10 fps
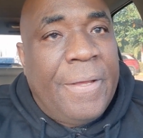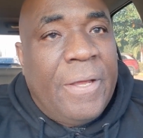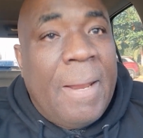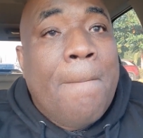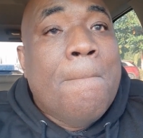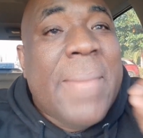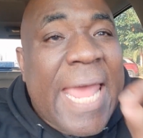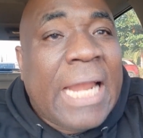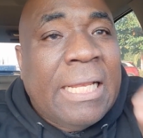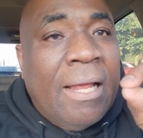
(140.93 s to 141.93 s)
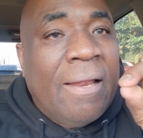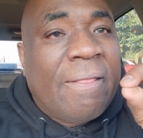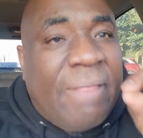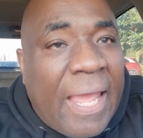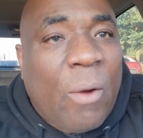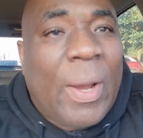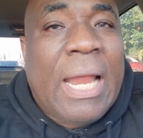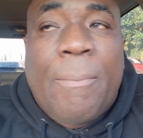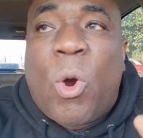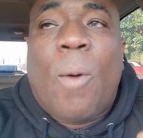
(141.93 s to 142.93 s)
The main thing where
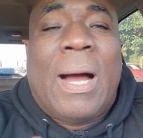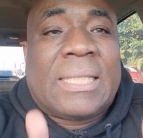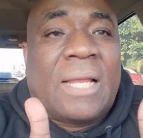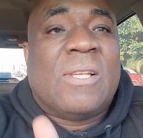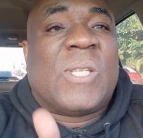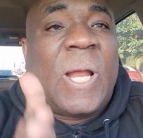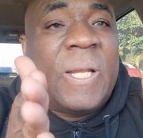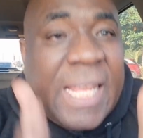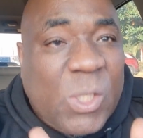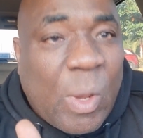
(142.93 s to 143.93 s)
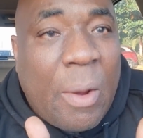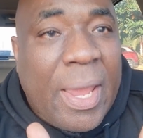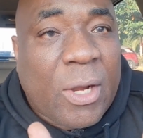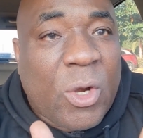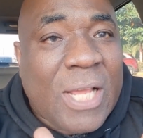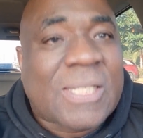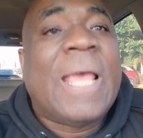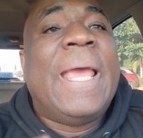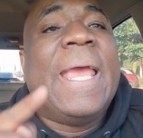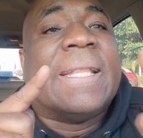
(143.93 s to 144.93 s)
them come and tell us here, this why we are doing this,
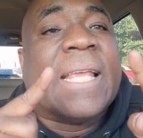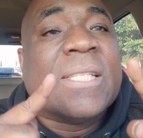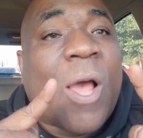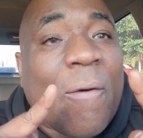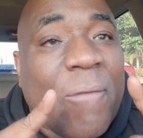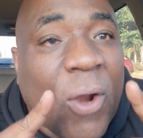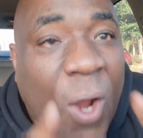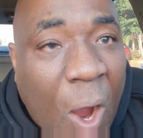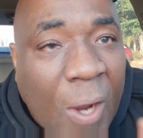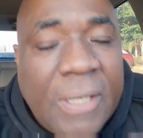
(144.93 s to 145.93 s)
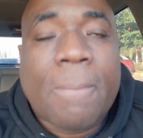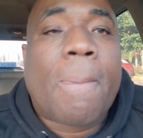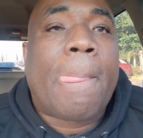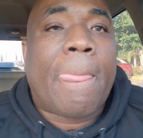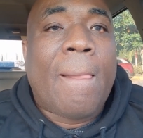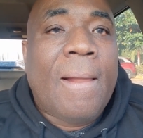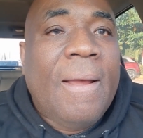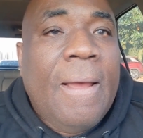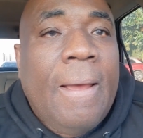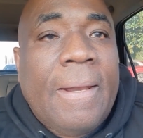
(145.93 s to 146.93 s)
it is flawed.
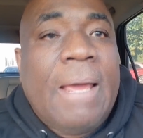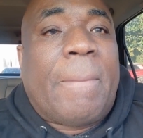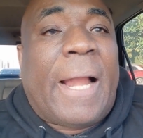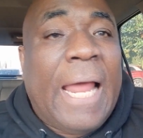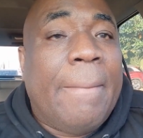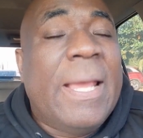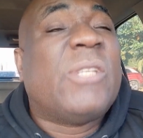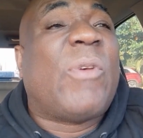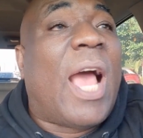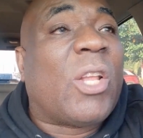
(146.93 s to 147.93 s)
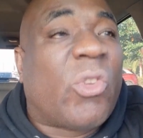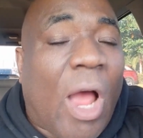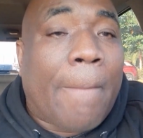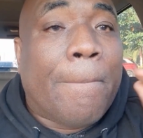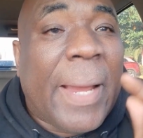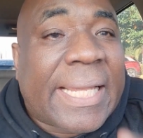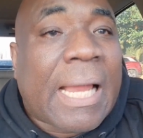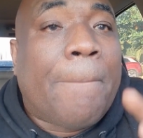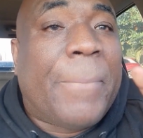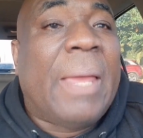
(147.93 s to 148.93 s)
Them claim is to attract
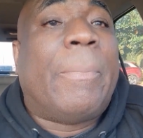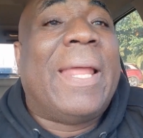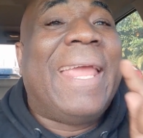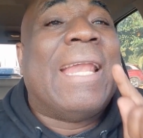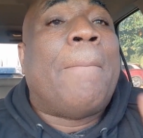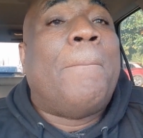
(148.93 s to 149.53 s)
better people in a